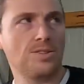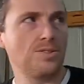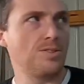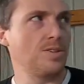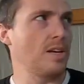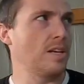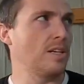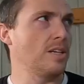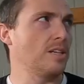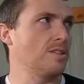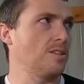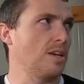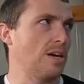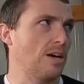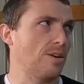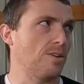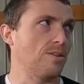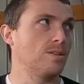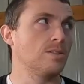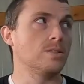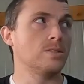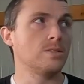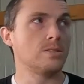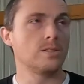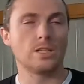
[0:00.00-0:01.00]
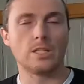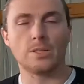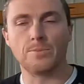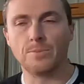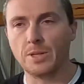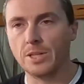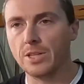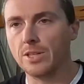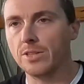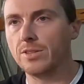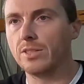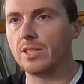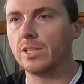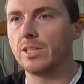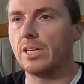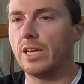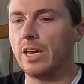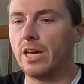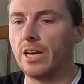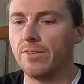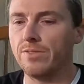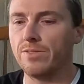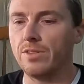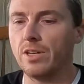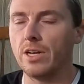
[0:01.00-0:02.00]
it sanded down. That'd be a good thing to
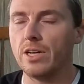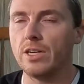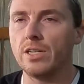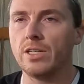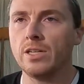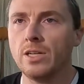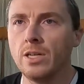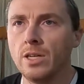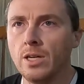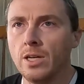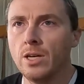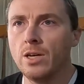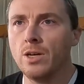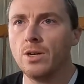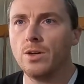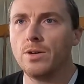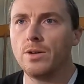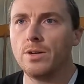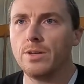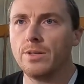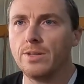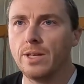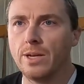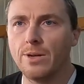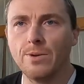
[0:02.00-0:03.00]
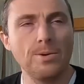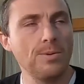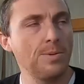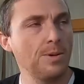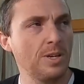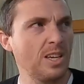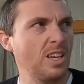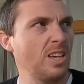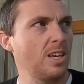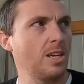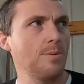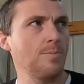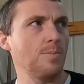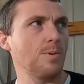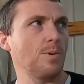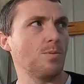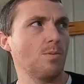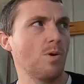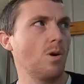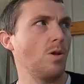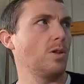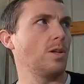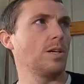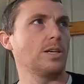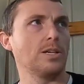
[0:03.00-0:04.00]
have done. That way we can keep it
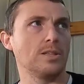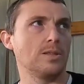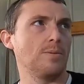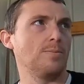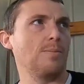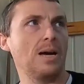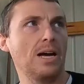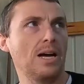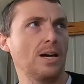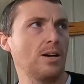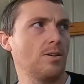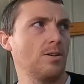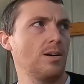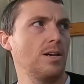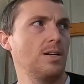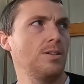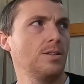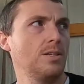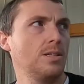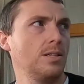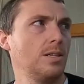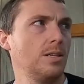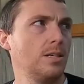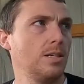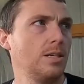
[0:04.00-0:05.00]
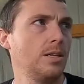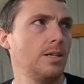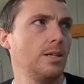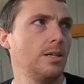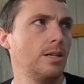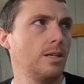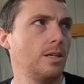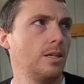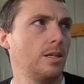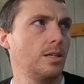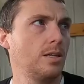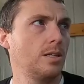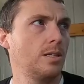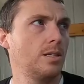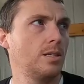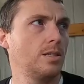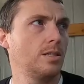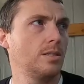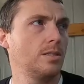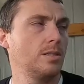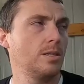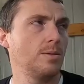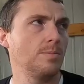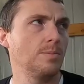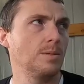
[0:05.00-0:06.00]
rolling in the background.
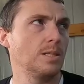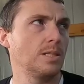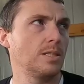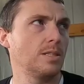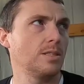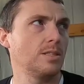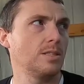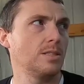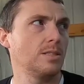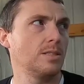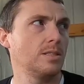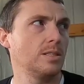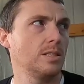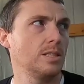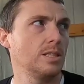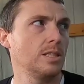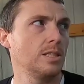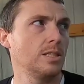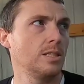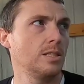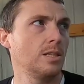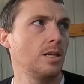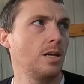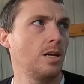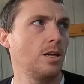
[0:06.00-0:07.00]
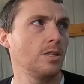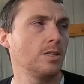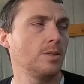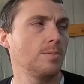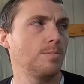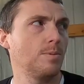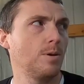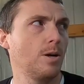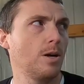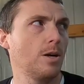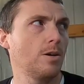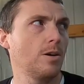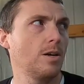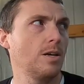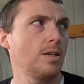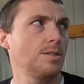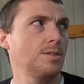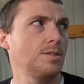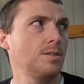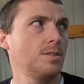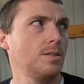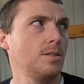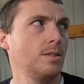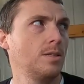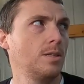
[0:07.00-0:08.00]
Everybody could just see all your
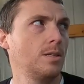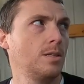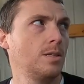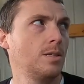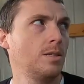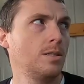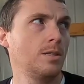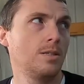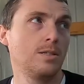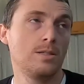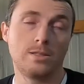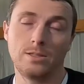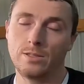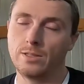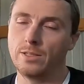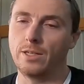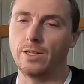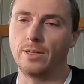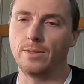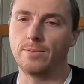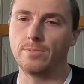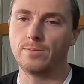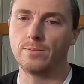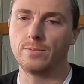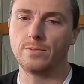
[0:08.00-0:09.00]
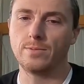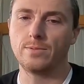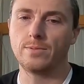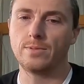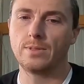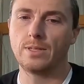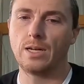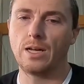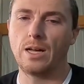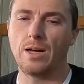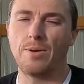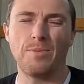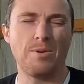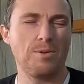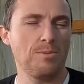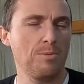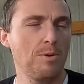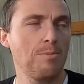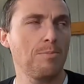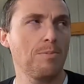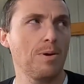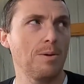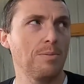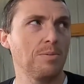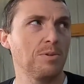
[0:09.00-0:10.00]
progress. Yep. I mean,
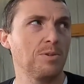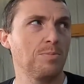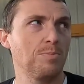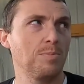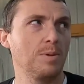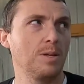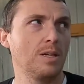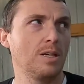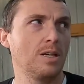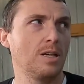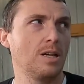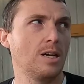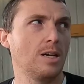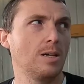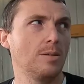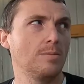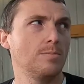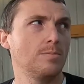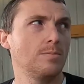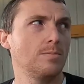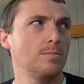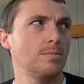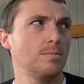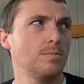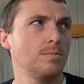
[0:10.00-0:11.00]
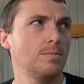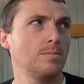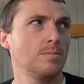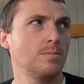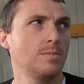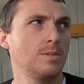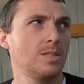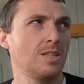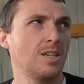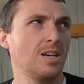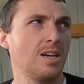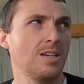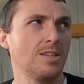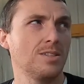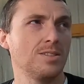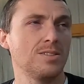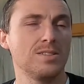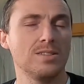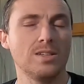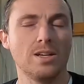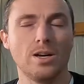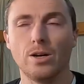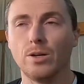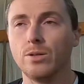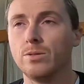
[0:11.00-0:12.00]
we'll probably speed it up. You're kind of
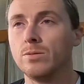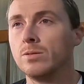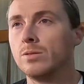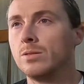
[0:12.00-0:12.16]
slow.